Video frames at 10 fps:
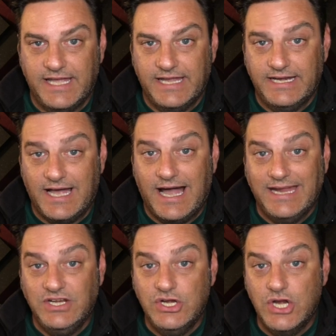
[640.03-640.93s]
And
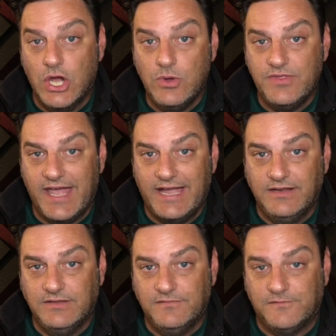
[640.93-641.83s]
I know
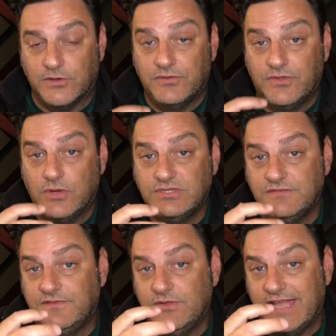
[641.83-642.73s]
that for
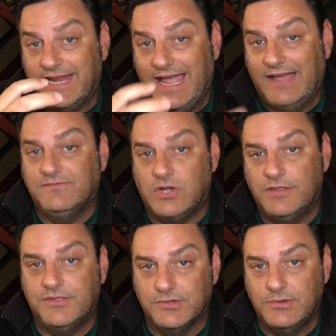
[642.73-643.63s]
those of you that have
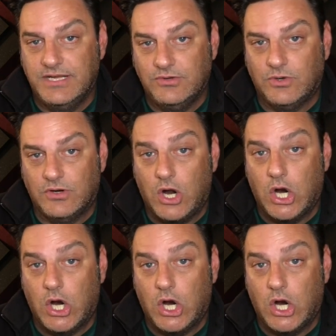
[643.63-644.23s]
gone through it or